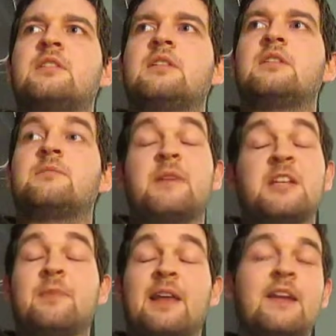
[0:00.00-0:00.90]
It's
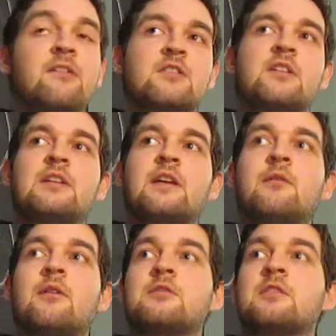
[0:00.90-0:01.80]
pitch black outside
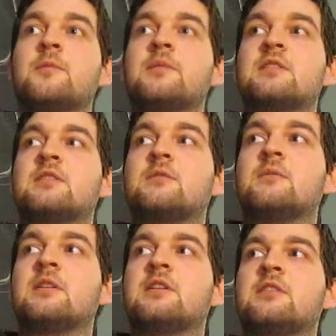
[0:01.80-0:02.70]
now. I was hoping
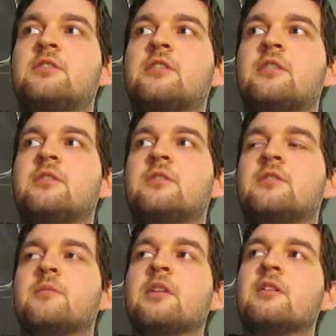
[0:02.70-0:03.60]
to show you
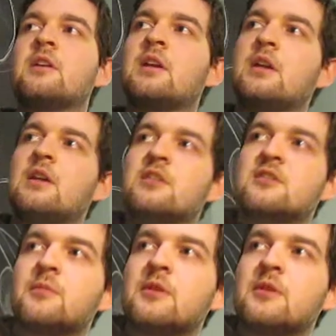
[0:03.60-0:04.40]
some of the